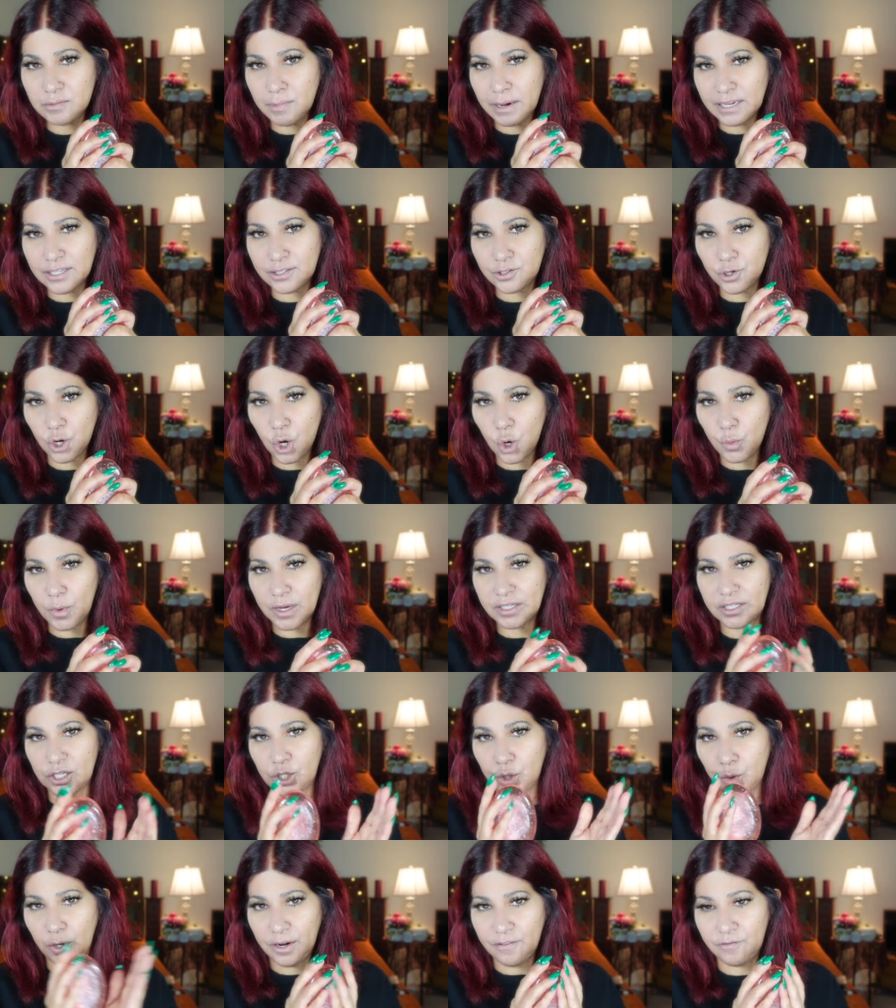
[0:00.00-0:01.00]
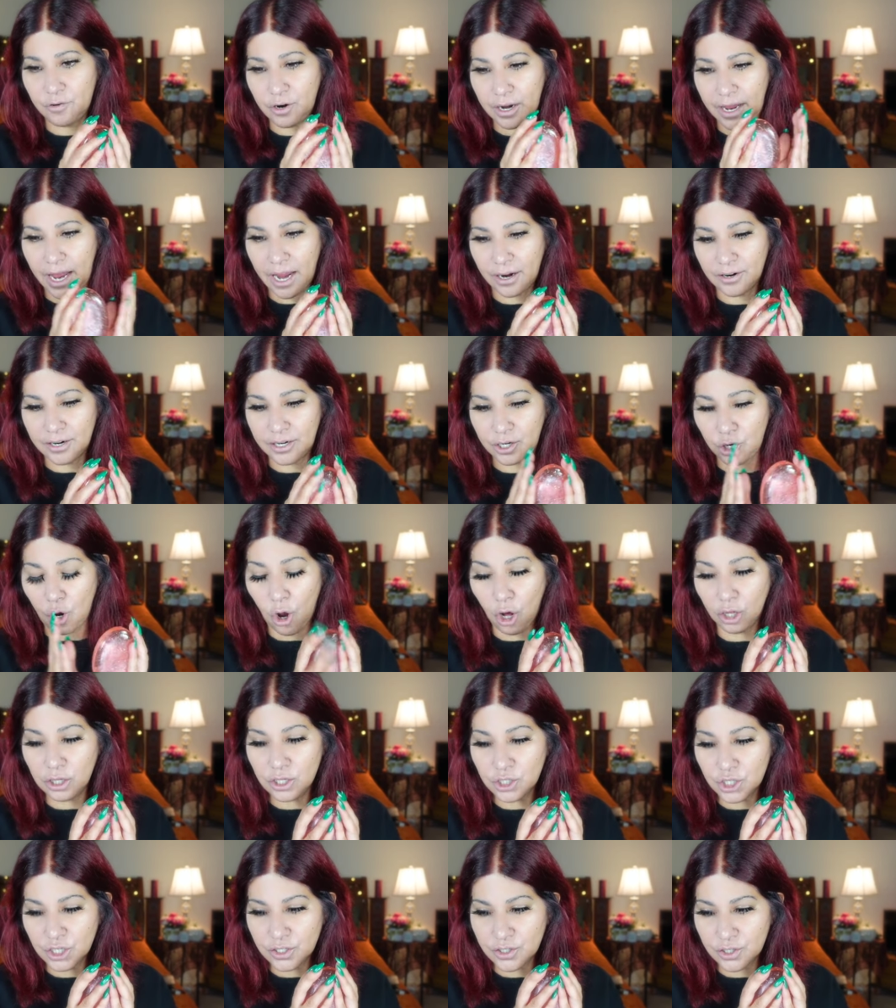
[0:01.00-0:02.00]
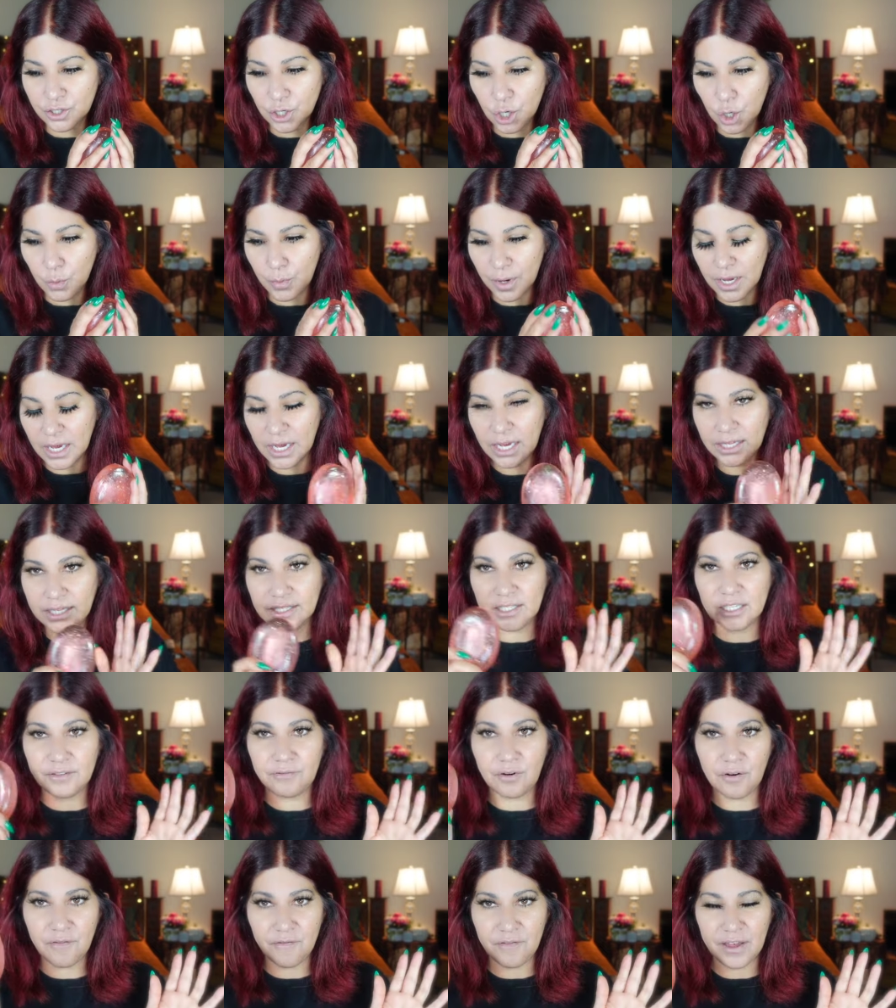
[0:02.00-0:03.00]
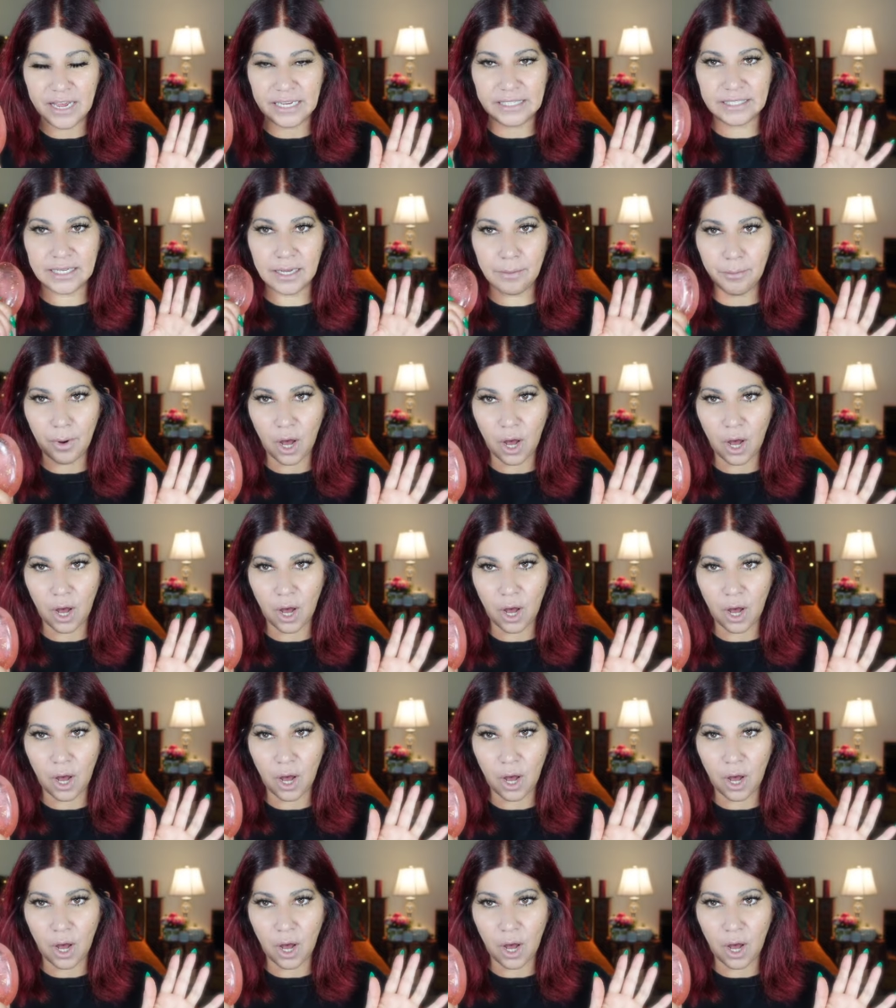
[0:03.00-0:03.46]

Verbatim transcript: is my soap. It's a 24 karat collagen soap. This is for face and